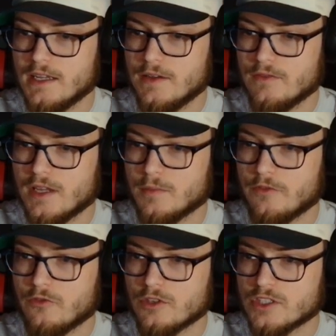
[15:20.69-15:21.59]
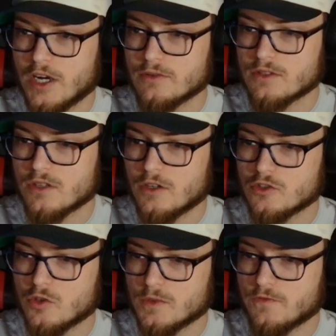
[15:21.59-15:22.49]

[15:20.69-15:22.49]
evening before showers and thunderstorms